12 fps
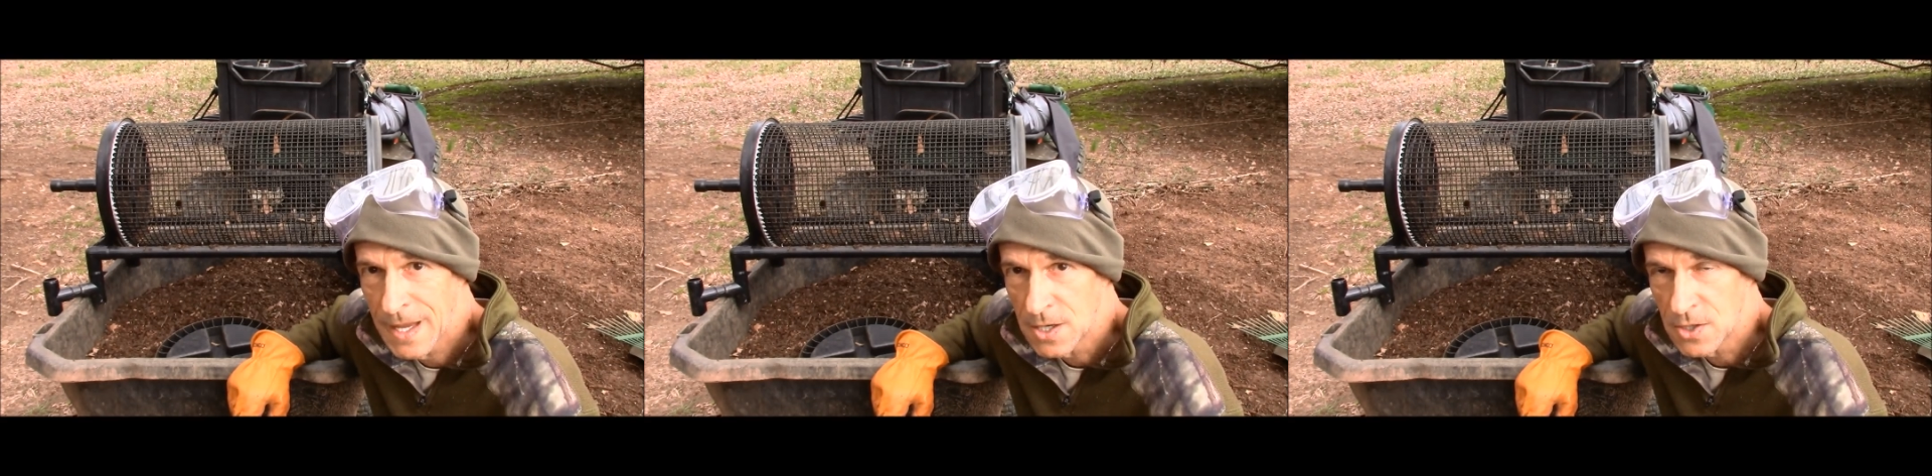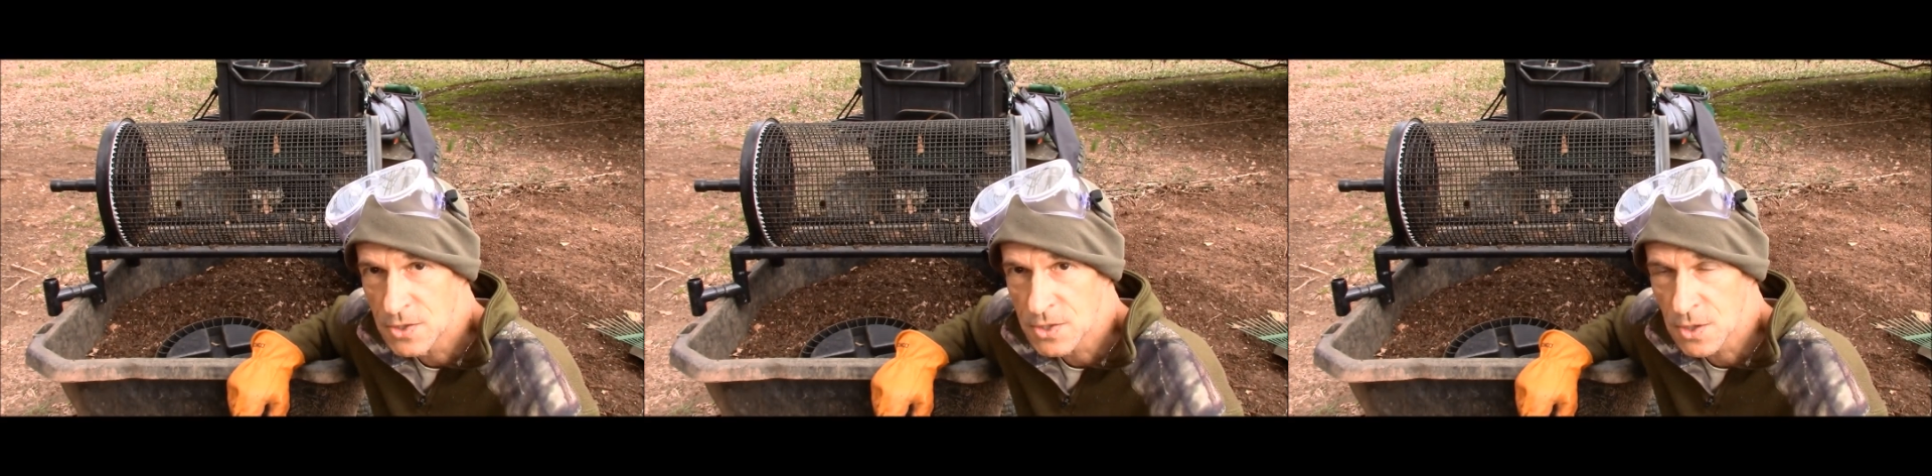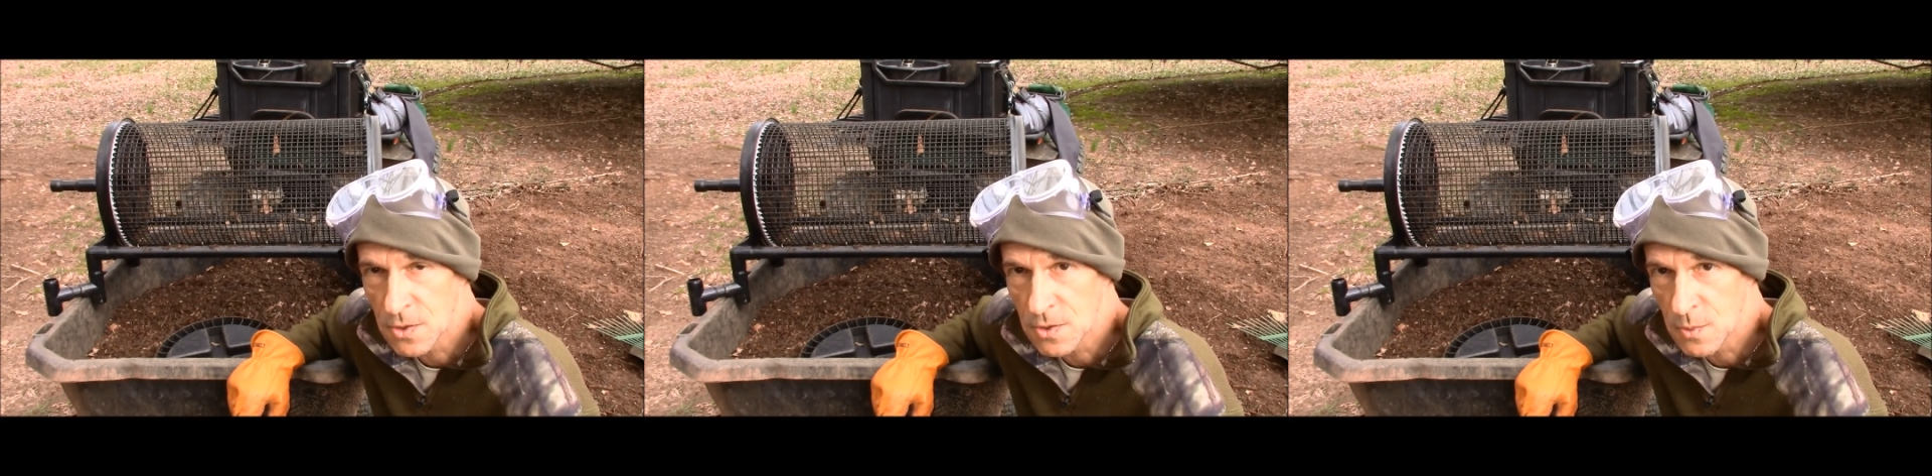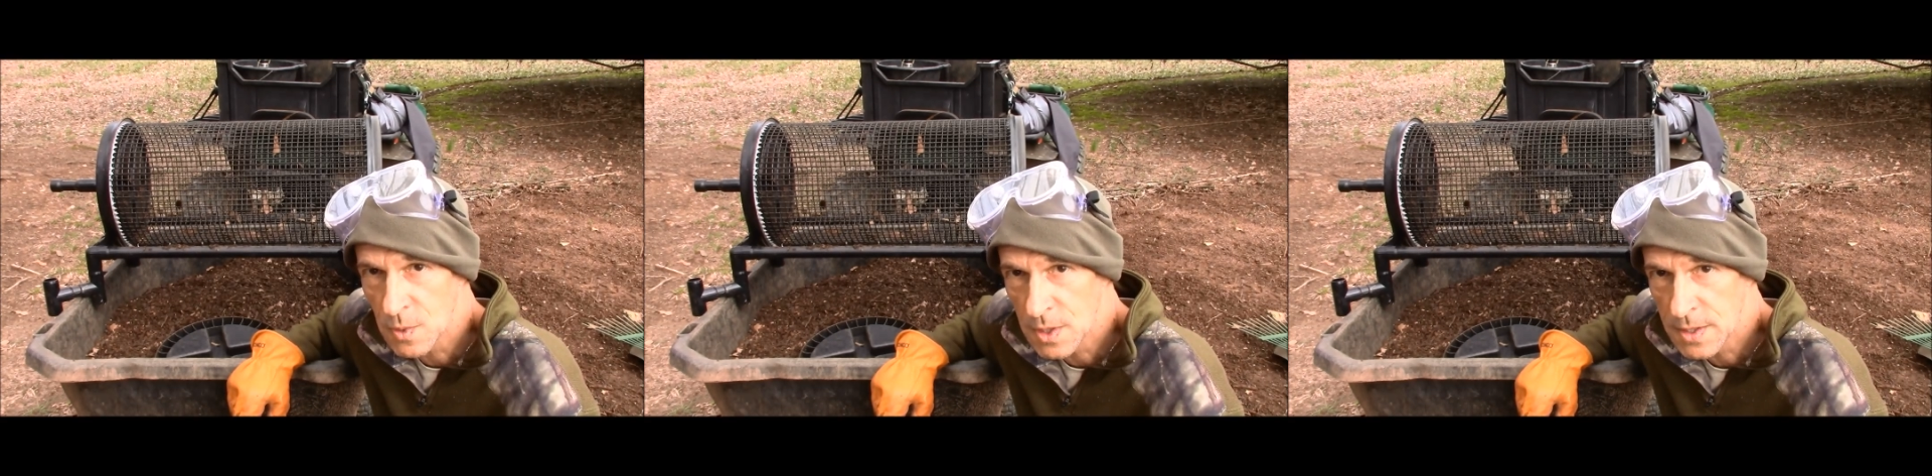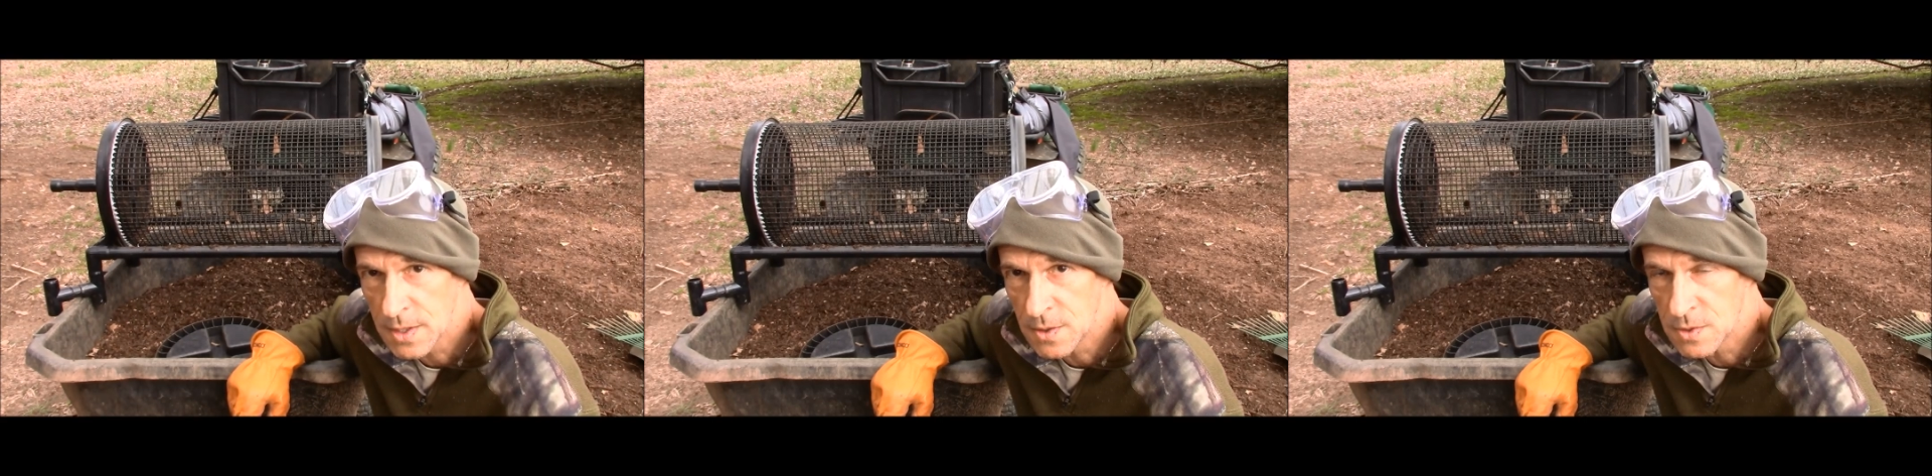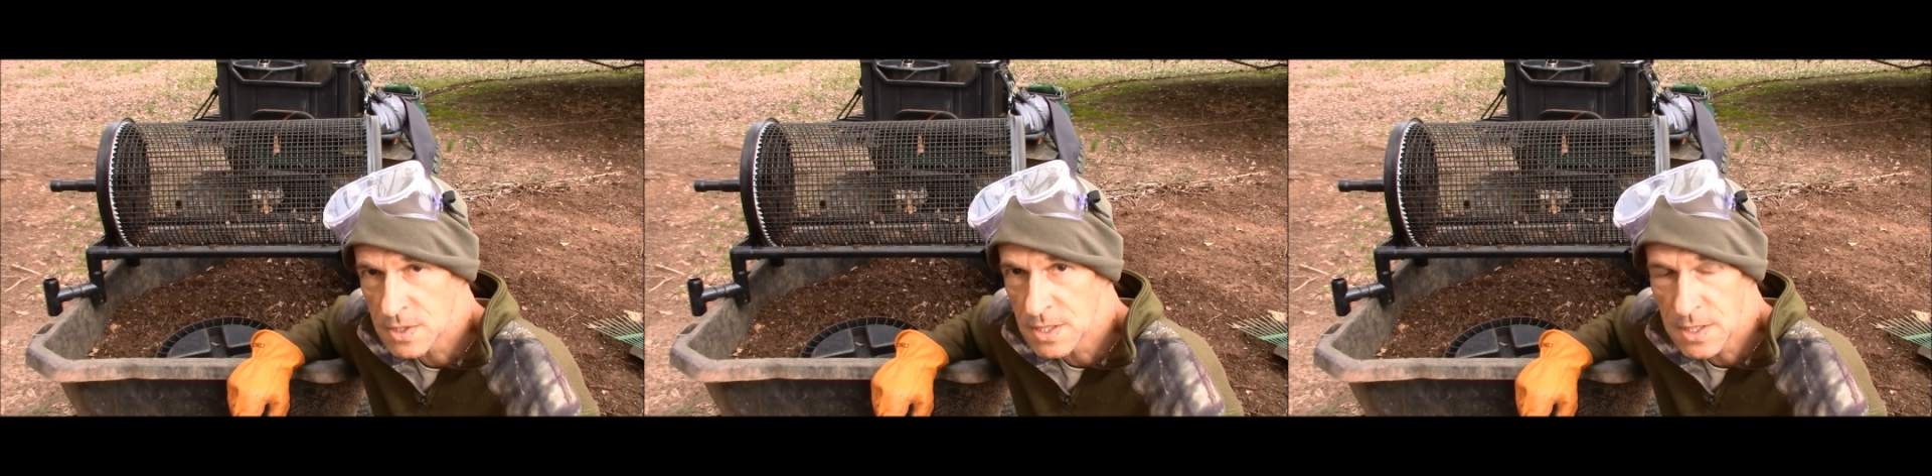Just started really
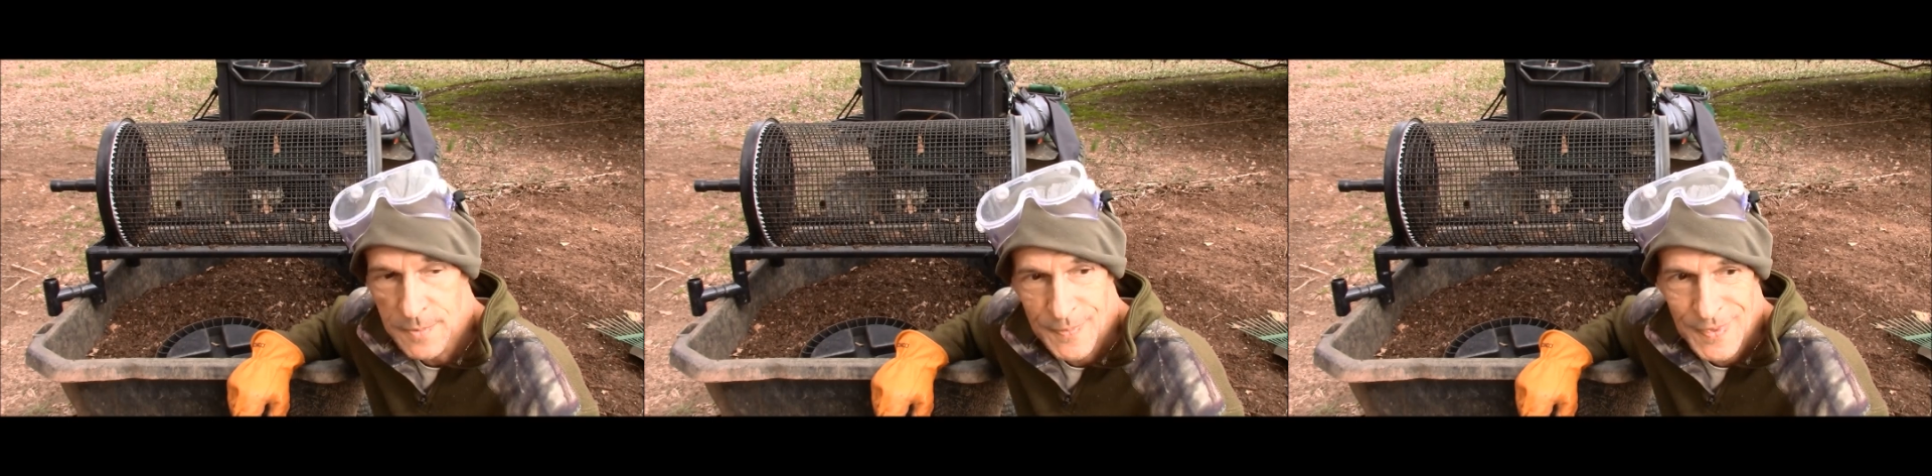using it